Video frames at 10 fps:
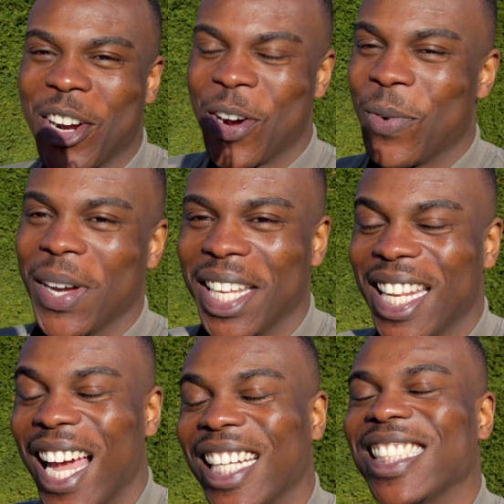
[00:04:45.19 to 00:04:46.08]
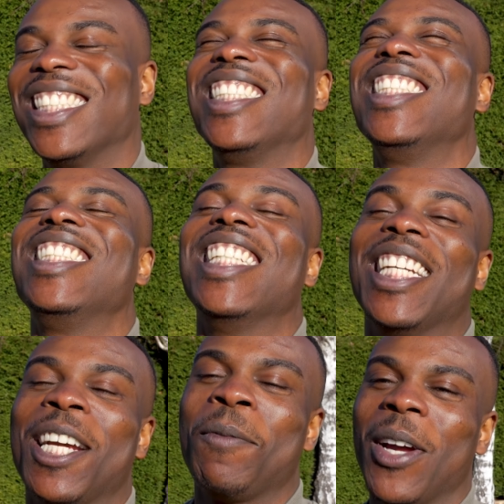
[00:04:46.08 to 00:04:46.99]
I can't wait. That is sick.
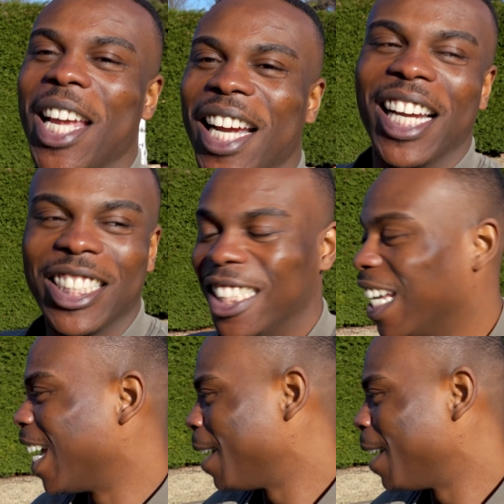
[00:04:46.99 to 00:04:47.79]
But yeah, guys,